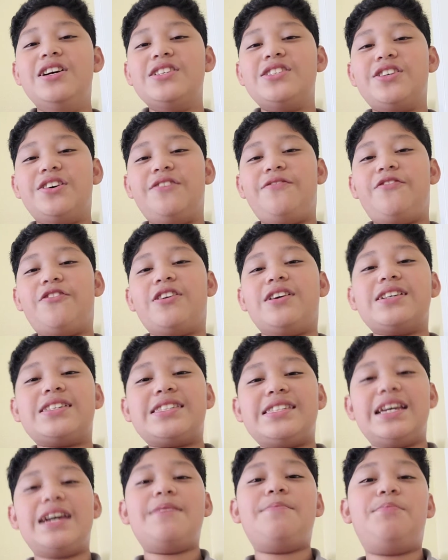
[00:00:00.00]
So for
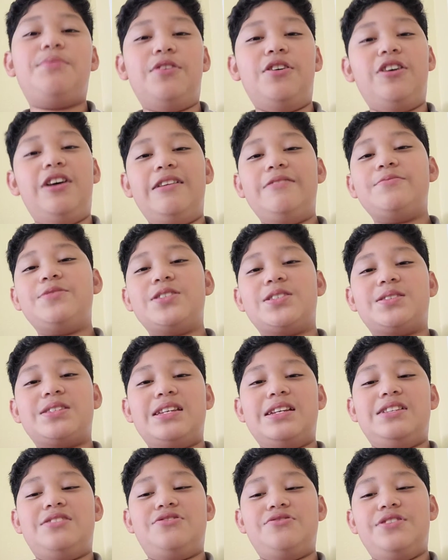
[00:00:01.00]
example, I'm just
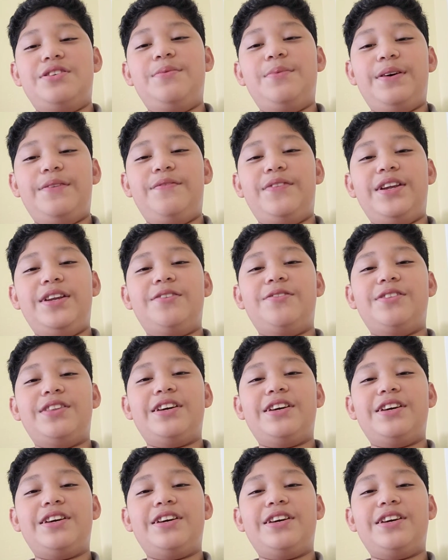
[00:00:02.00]
doing my video